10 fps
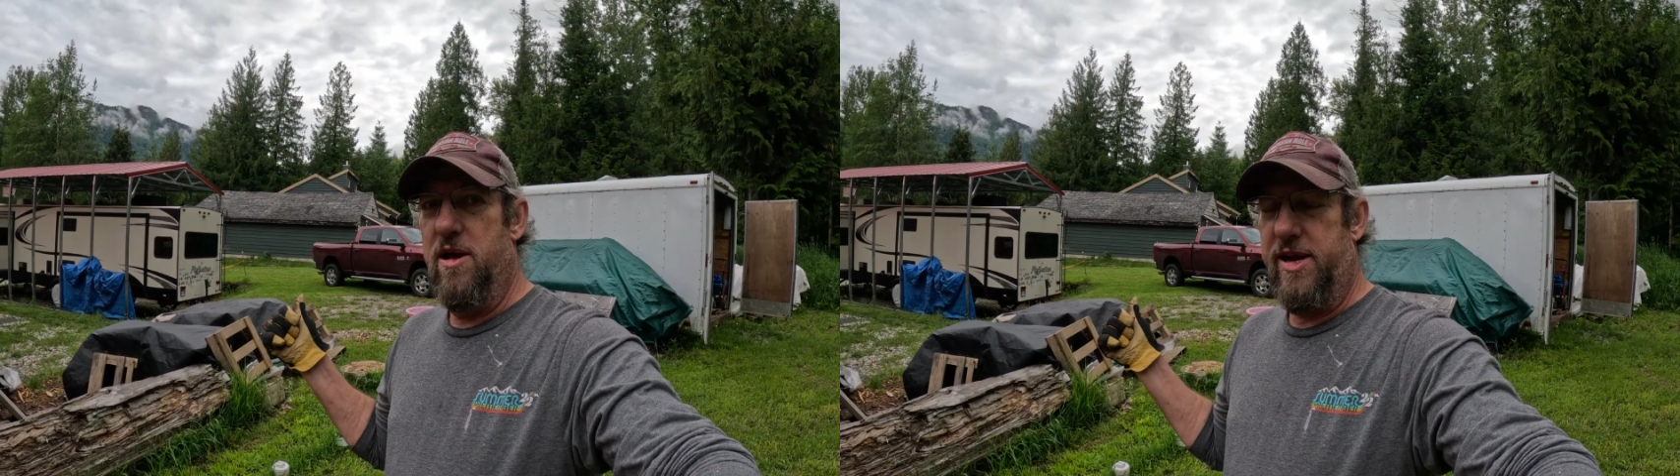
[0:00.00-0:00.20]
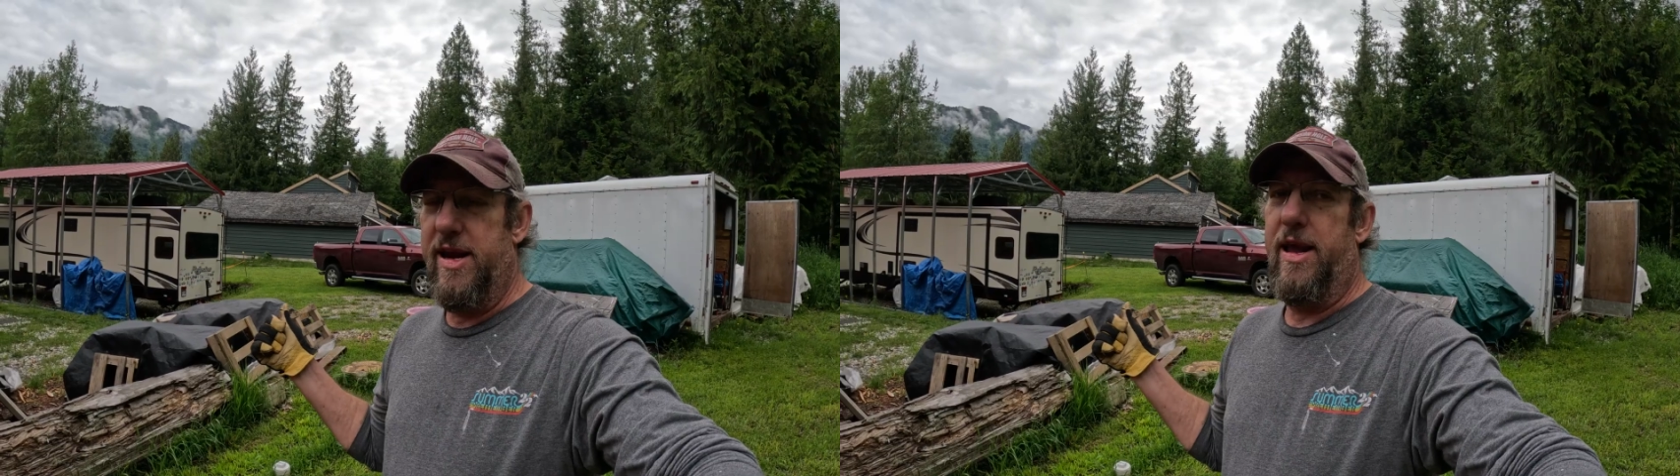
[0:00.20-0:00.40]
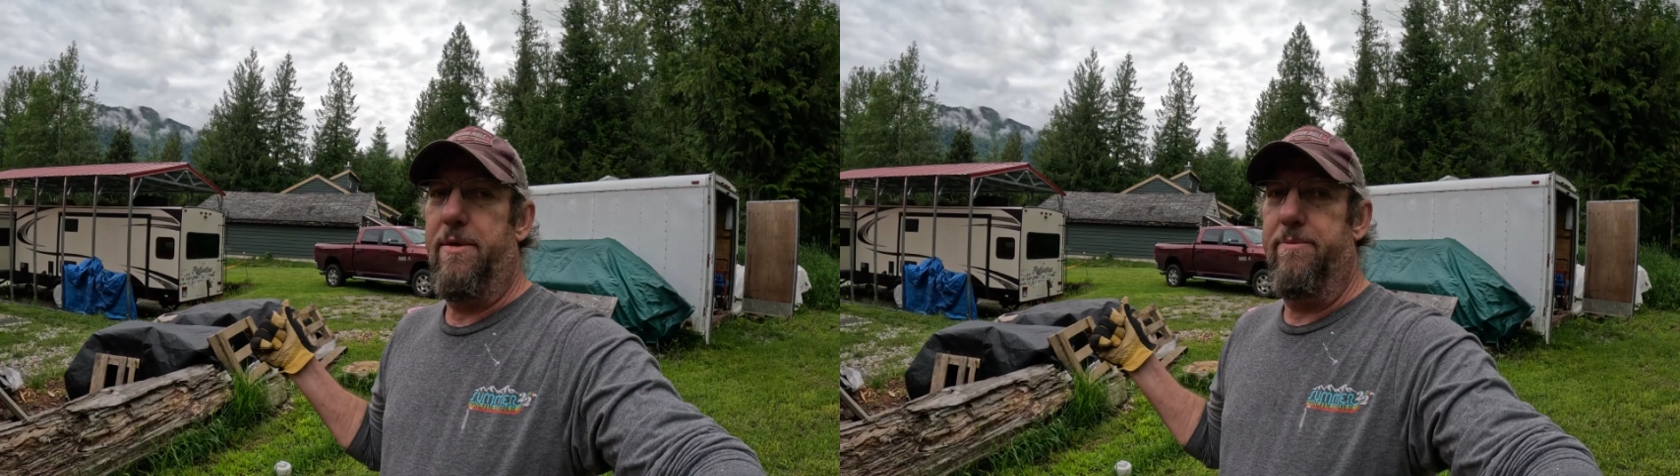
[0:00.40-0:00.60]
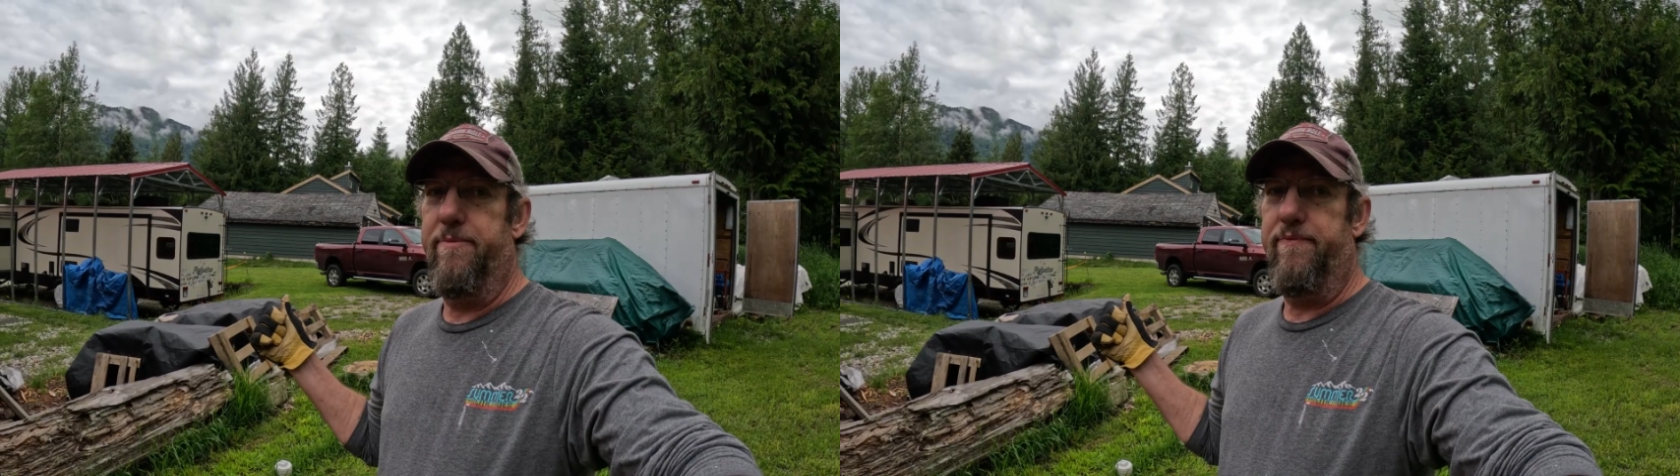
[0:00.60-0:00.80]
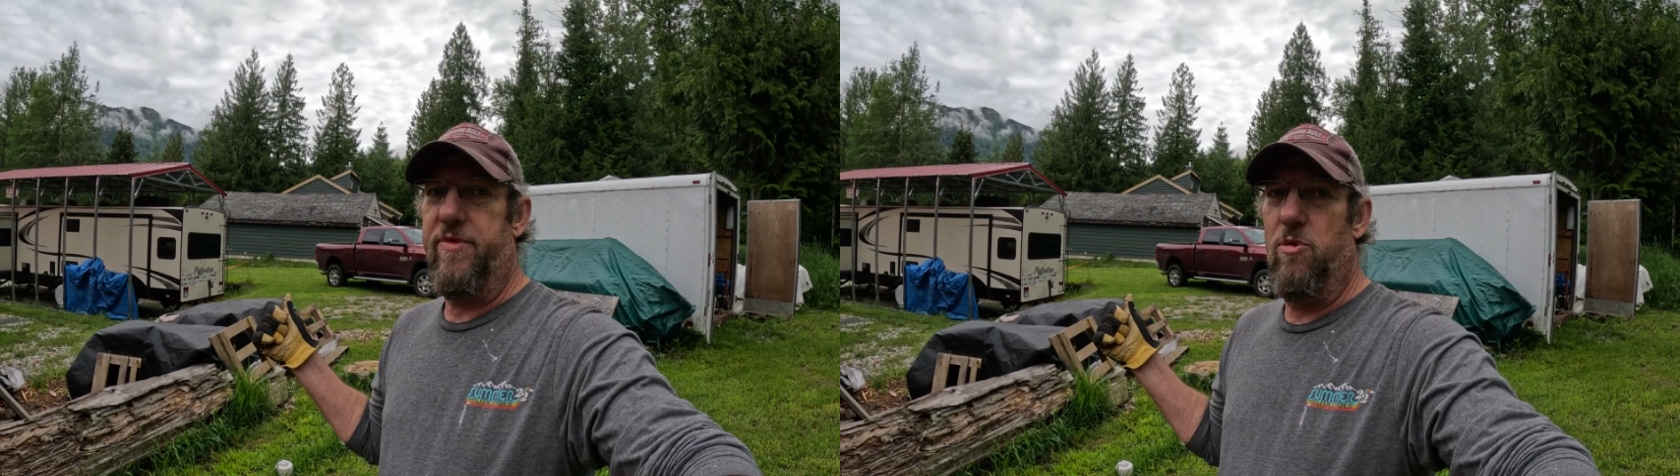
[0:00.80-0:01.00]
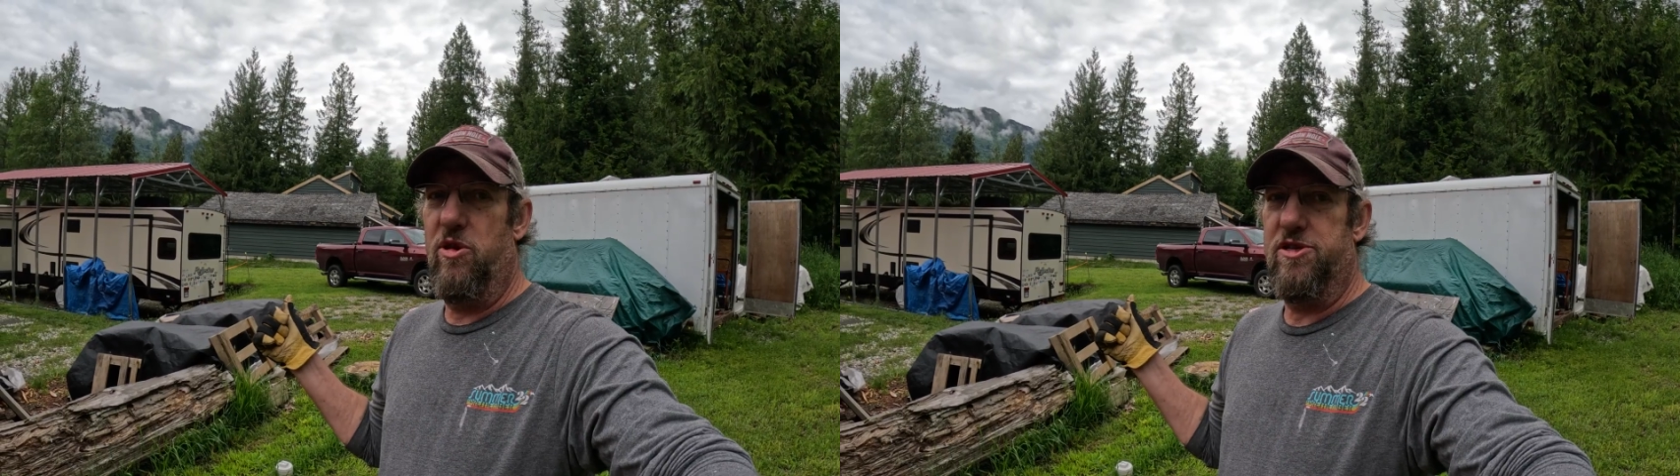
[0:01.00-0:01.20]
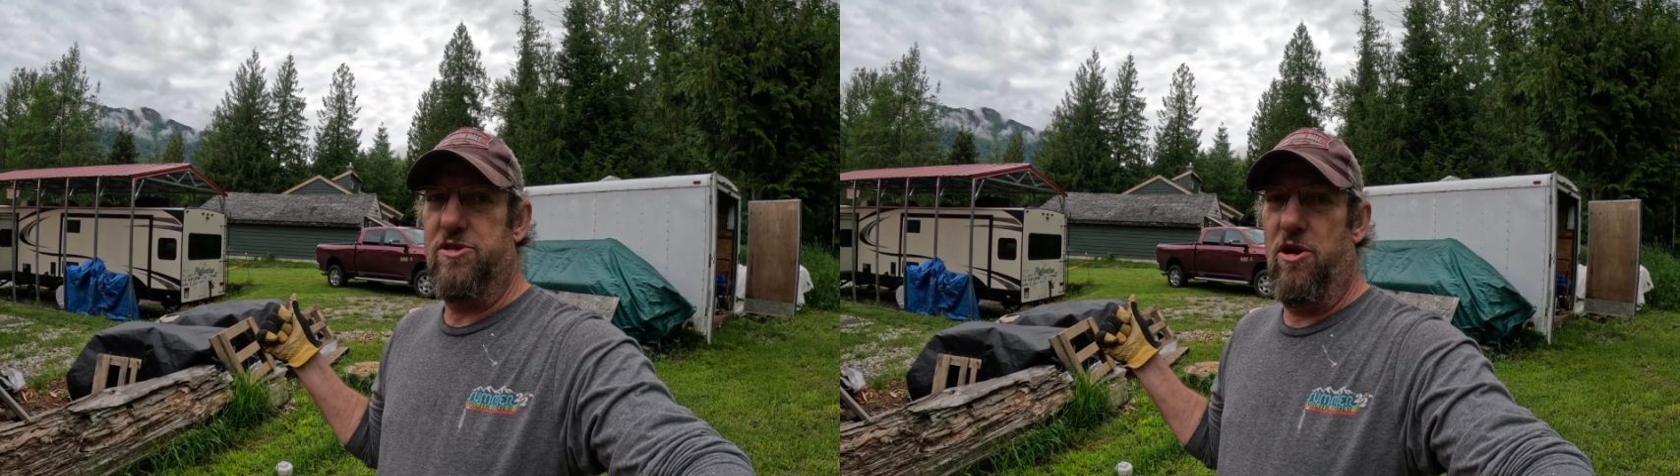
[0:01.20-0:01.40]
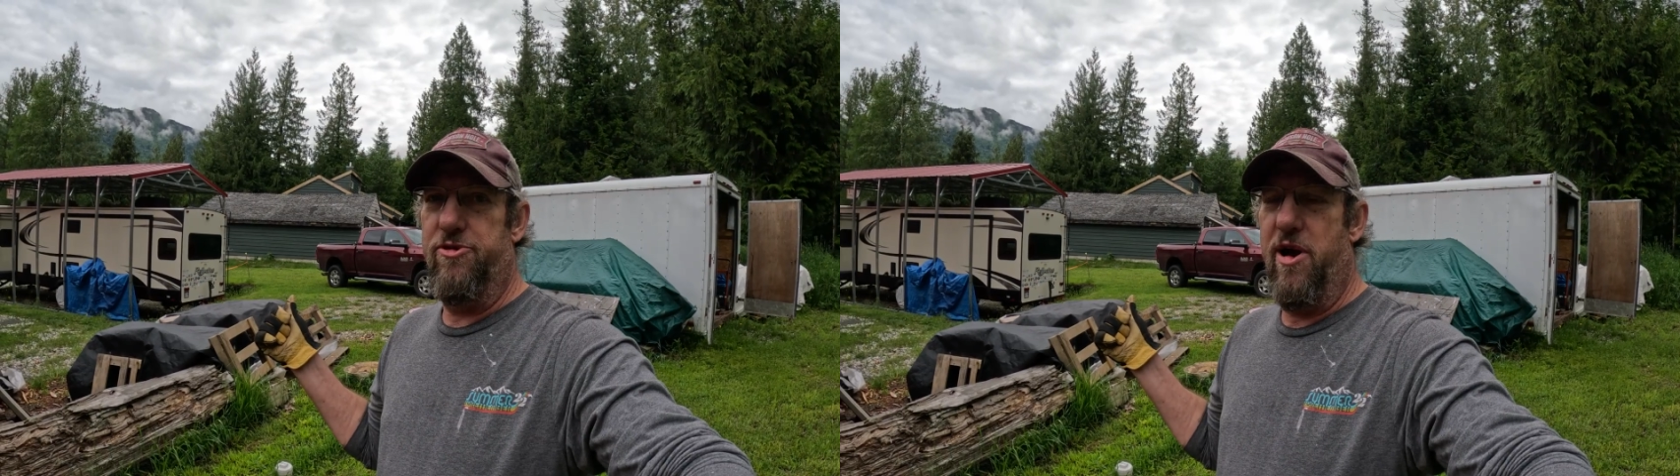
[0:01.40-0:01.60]
kindling once
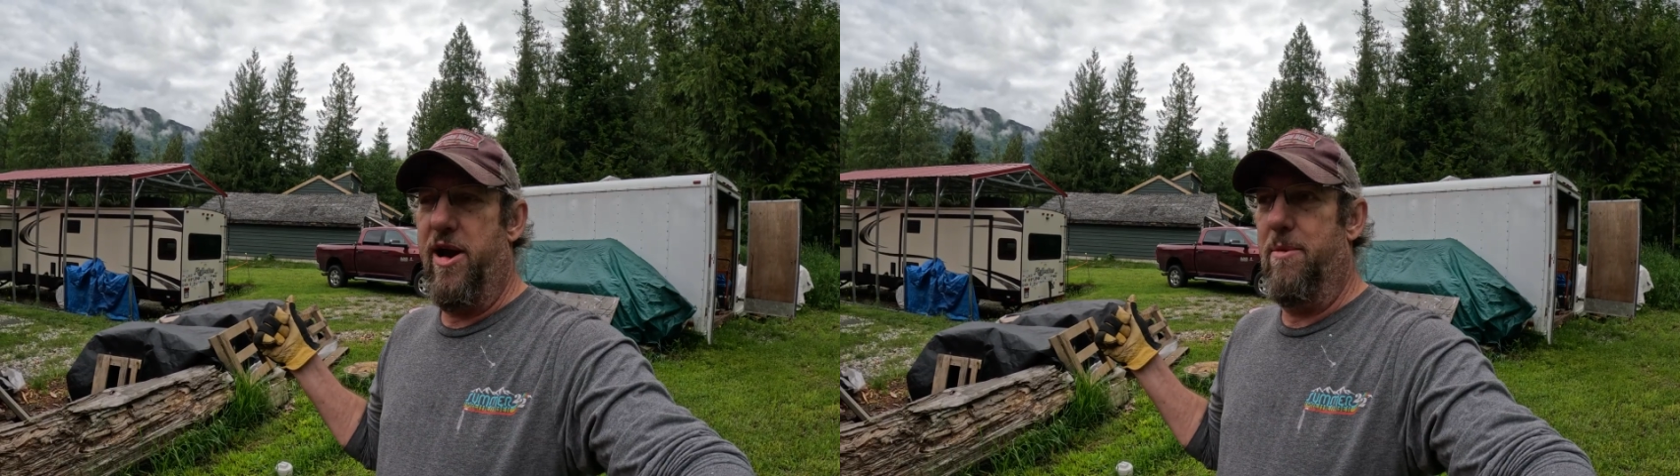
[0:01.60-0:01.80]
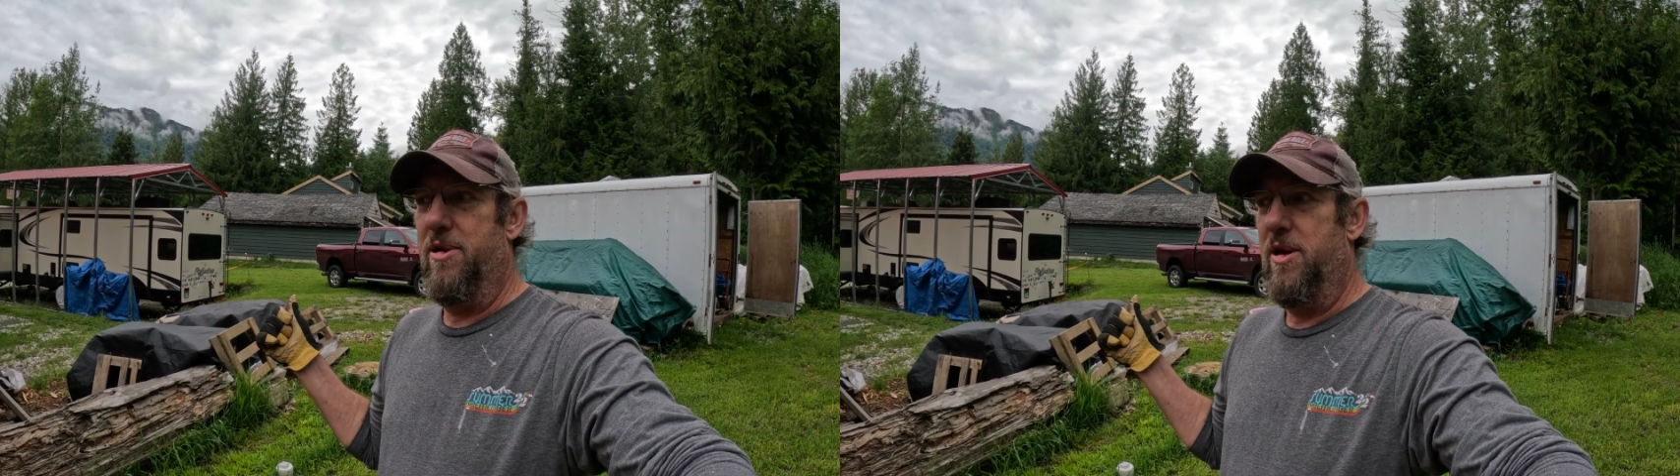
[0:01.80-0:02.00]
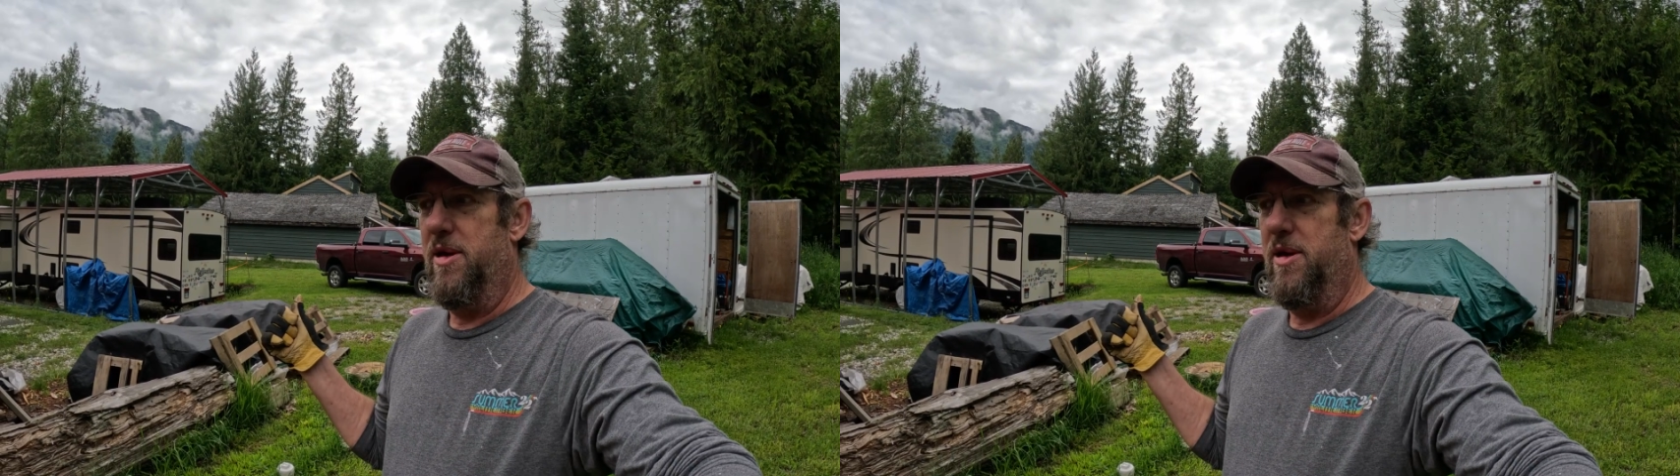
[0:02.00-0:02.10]
it's all dried up.